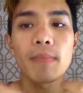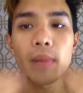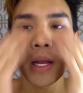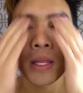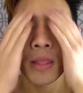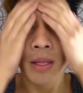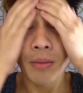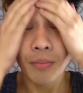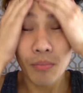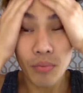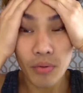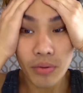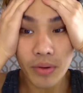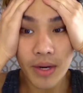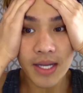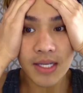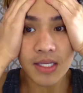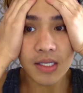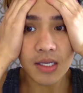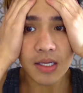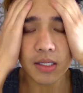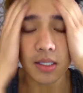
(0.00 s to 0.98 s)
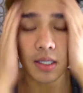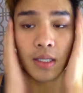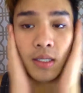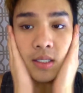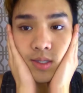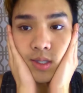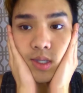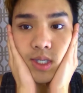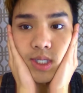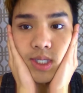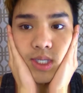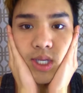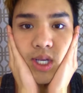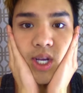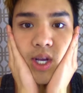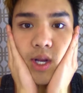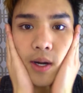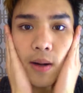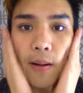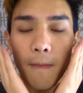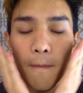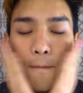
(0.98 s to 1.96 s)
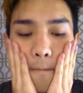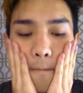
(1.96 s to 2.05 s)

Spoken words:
and then press it into the skin.